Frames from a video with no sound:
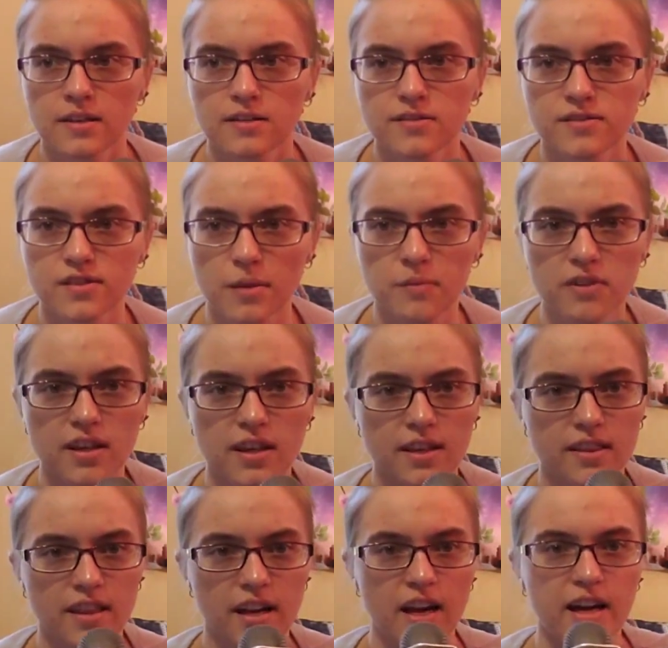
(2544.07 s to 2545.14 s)
something
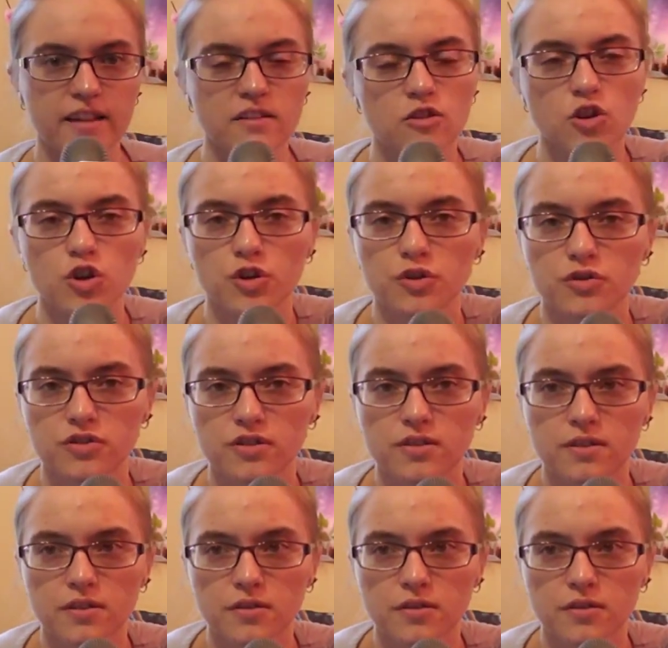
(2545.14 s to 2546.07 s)
that I learned